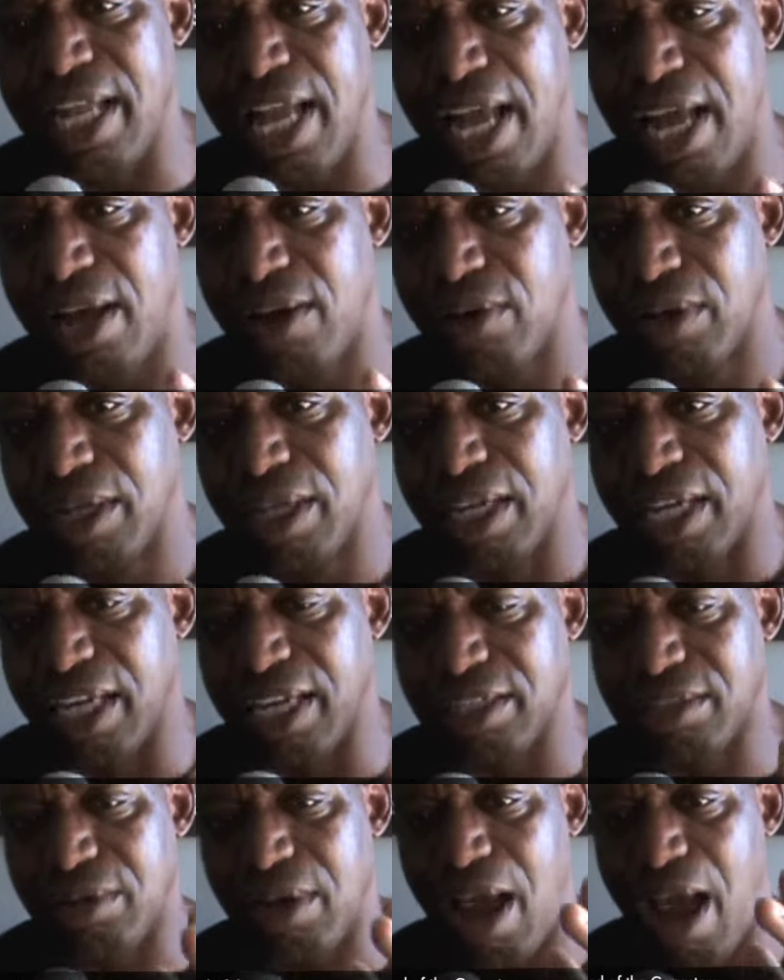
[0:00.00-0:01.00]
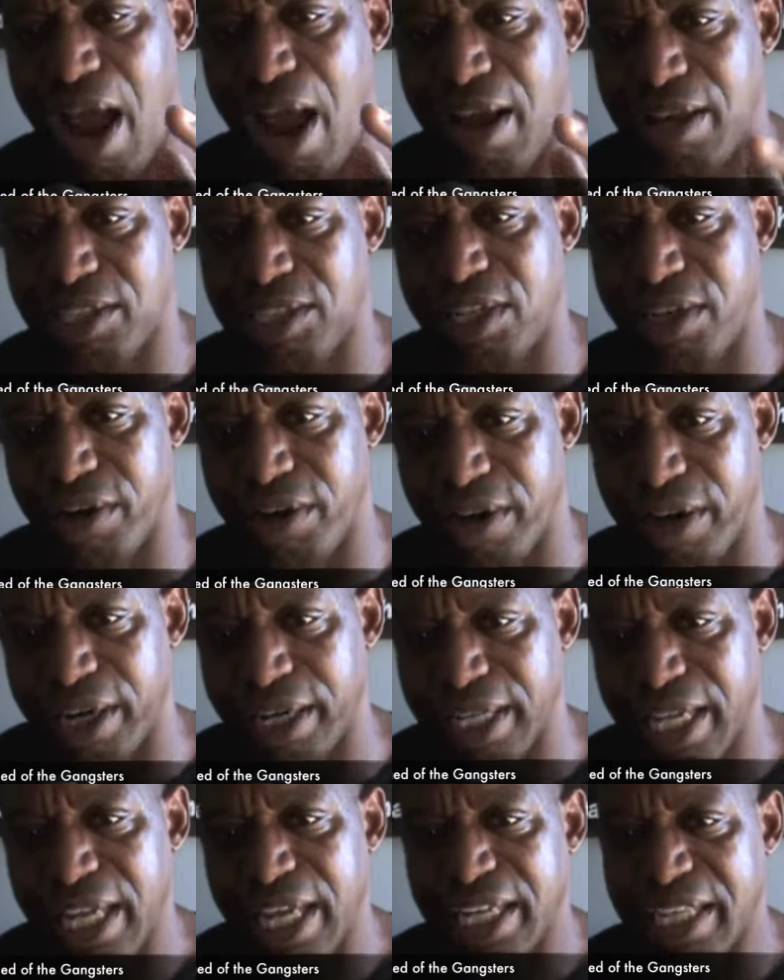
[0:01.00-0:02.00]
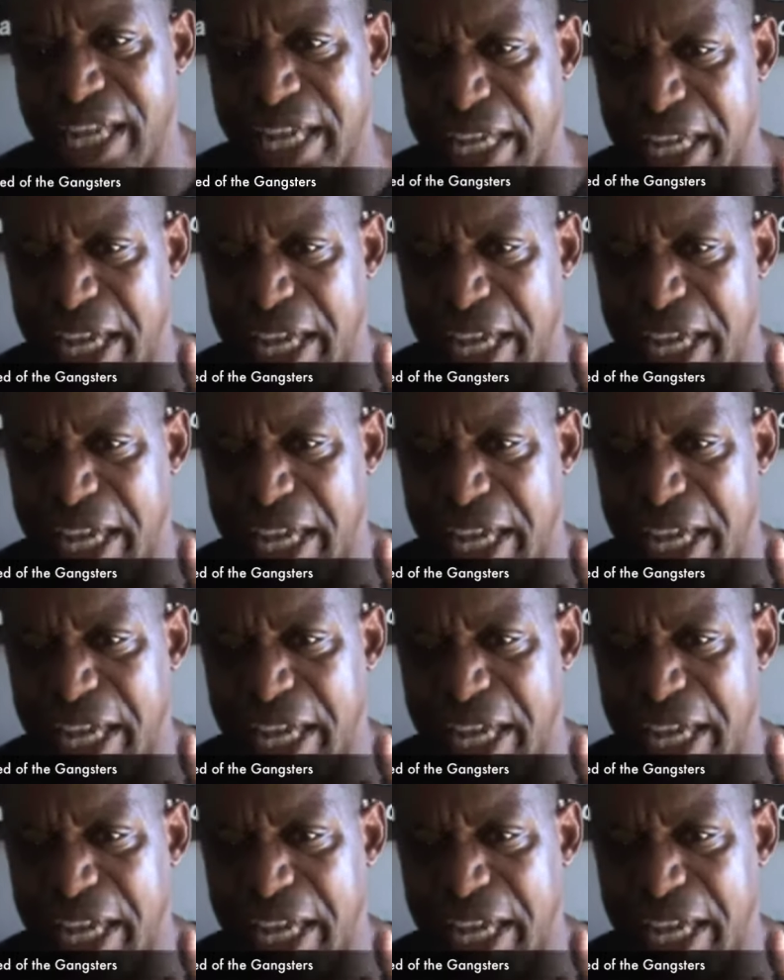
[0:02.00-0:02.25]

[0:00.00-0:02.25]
Now it's our turn to